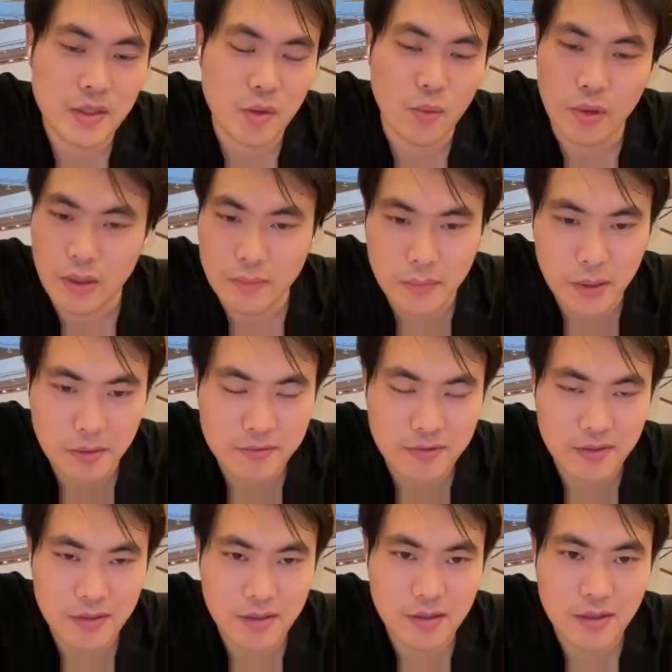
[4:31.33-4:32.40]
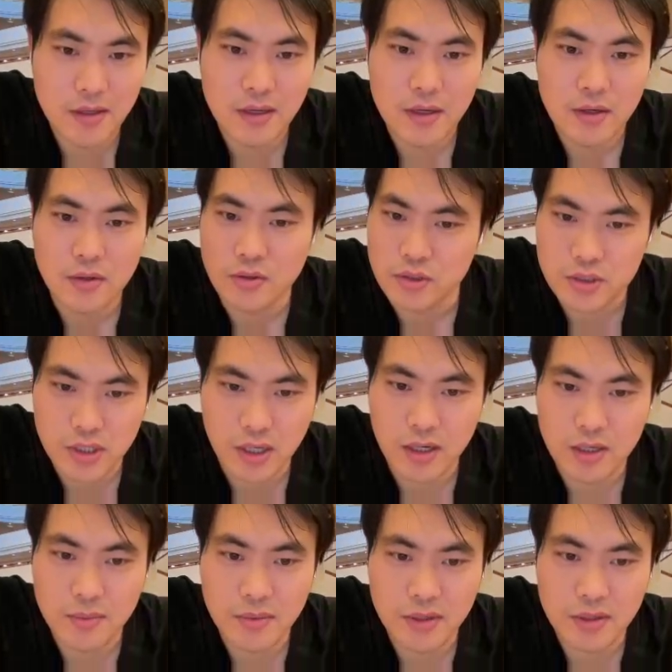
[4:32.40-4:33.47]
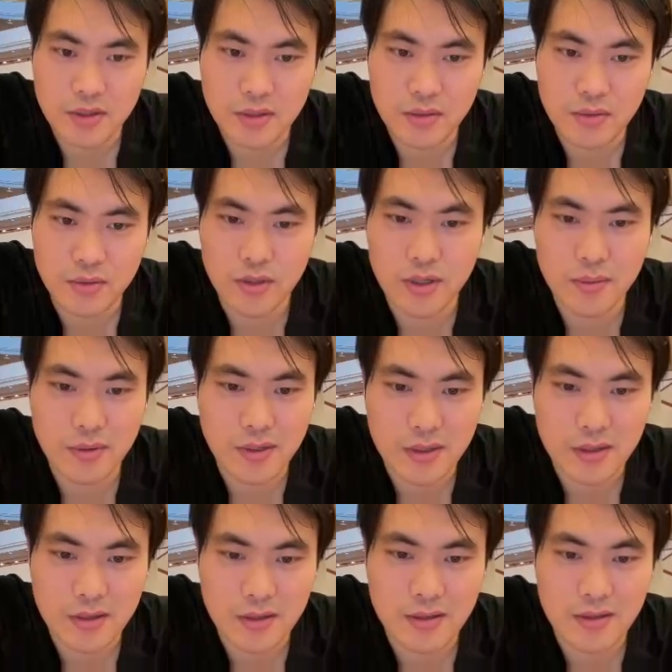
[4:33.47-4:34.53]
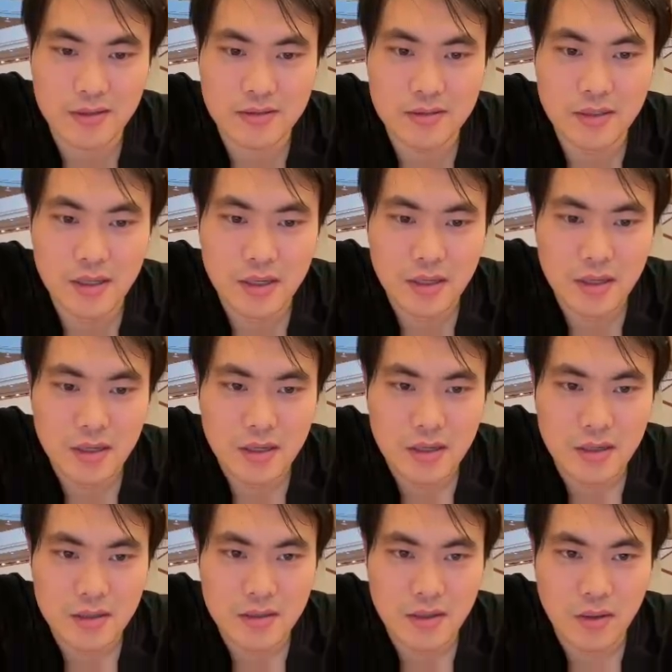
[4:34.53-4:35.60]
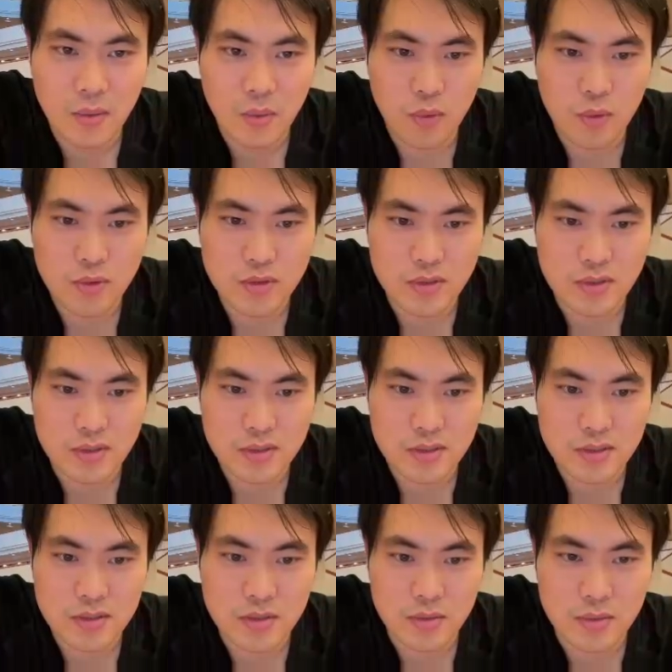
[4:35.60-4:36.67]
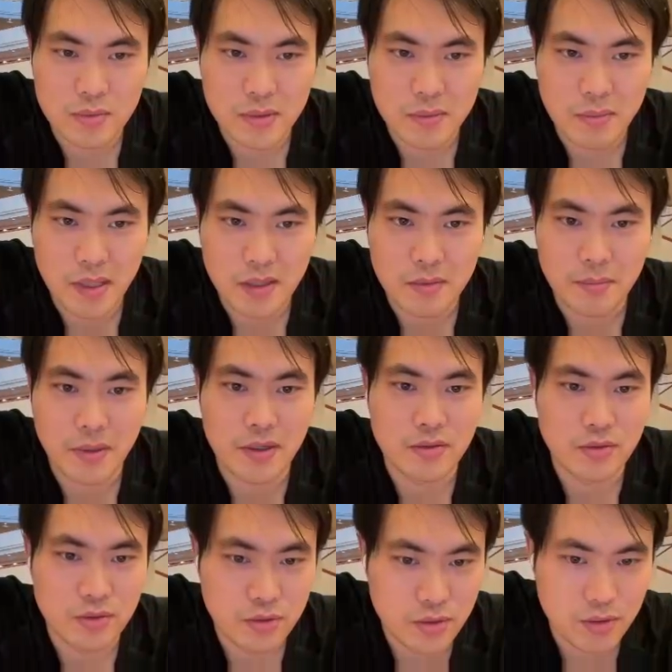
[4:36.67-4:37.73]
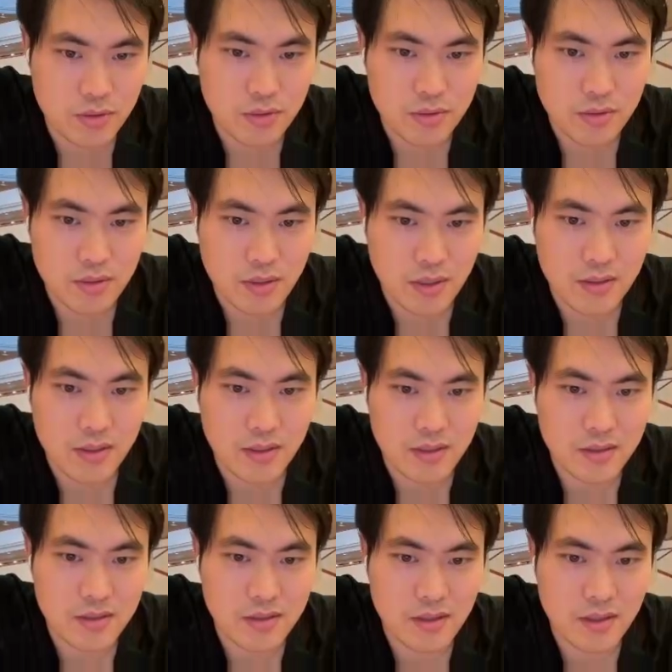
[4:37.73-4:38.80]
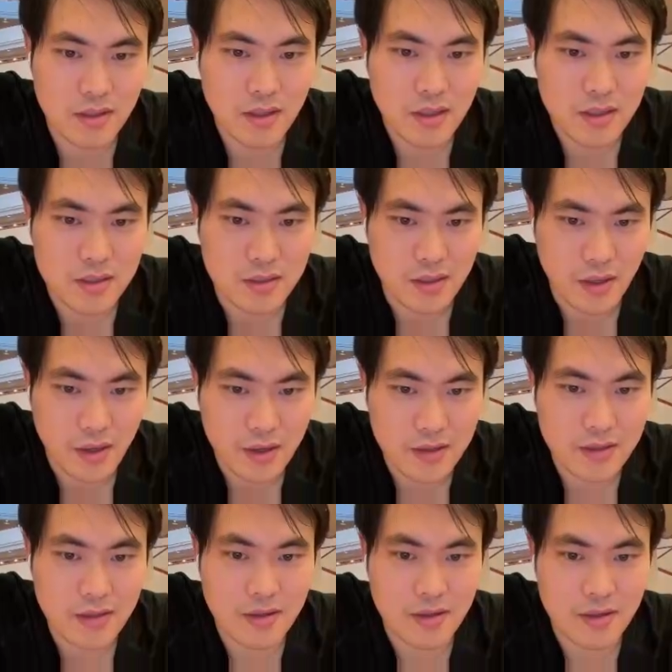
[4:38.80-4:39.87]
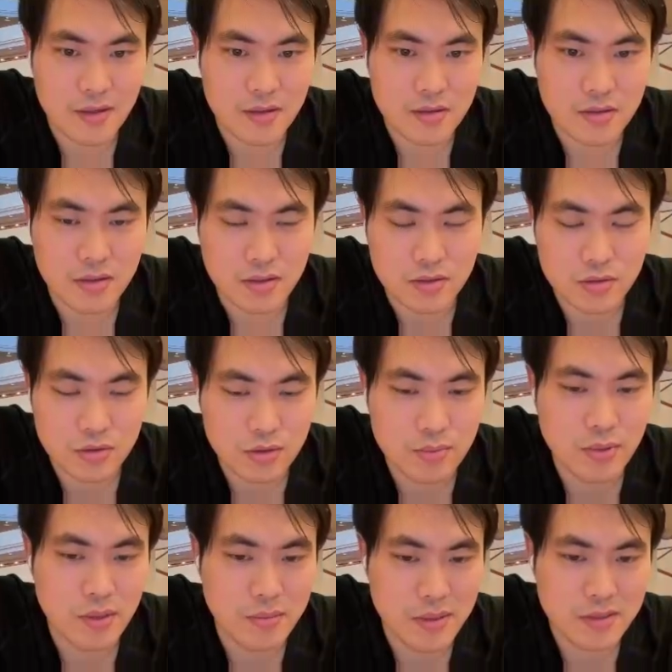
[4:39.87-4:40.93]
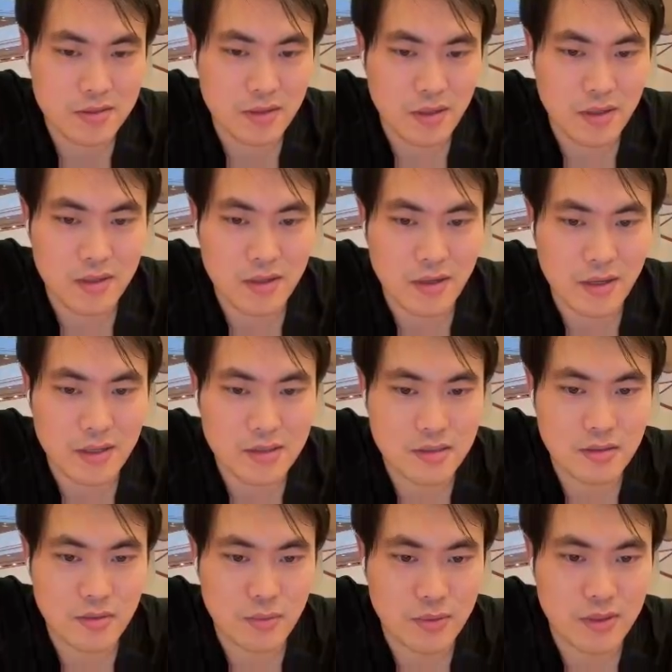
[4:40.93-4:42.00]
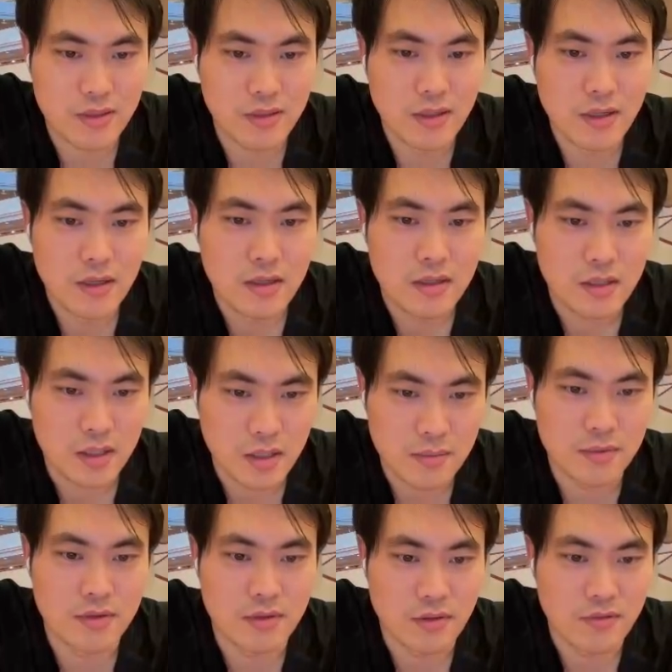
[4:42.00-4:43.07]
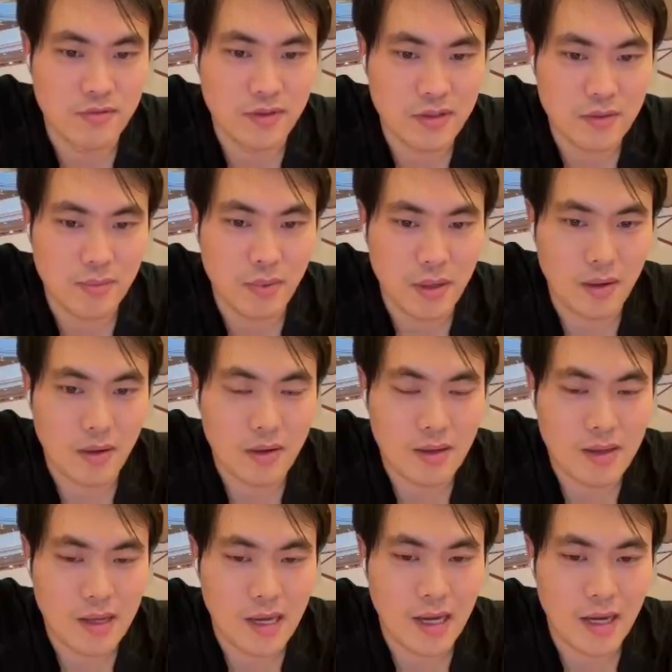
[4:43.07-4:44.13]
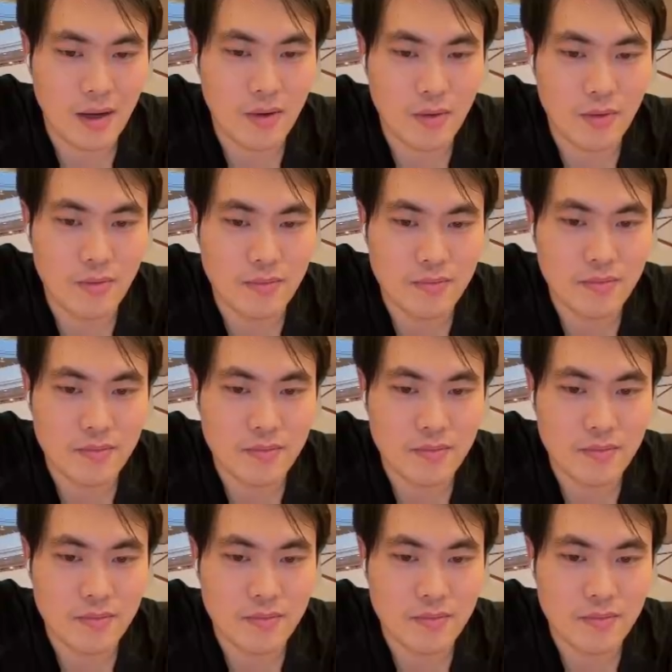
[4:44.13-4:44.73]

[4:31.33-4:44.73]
Warren Buffett or Charlie Munger, whoever it is, and then all the decision will be made by you. And then in the end, the AI, the Superinvestor AI agent will give you the feedback how